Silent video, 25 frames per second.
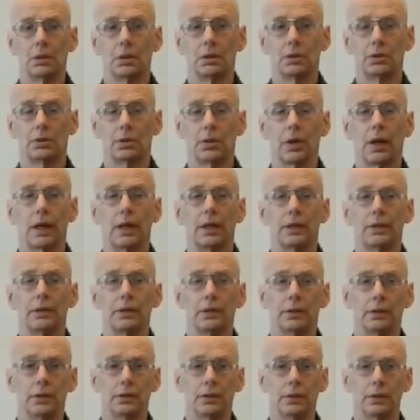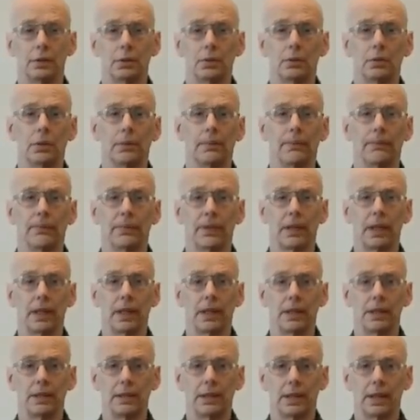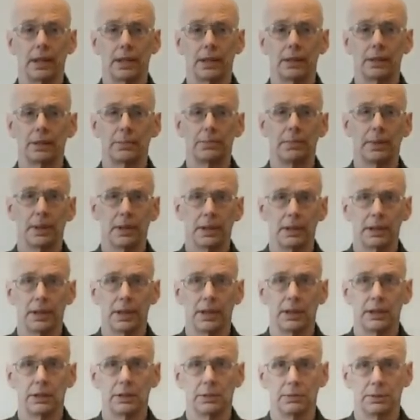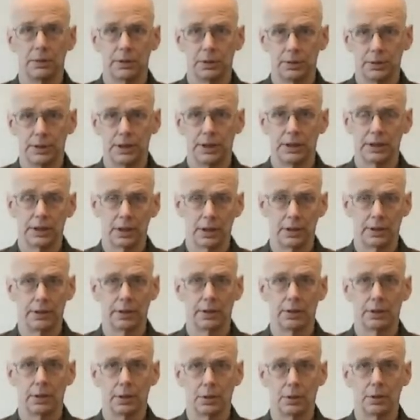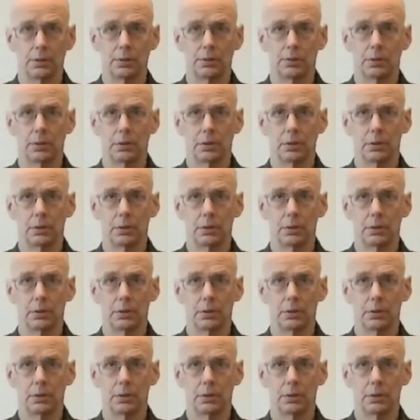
try to do intense meditation retreats on your own.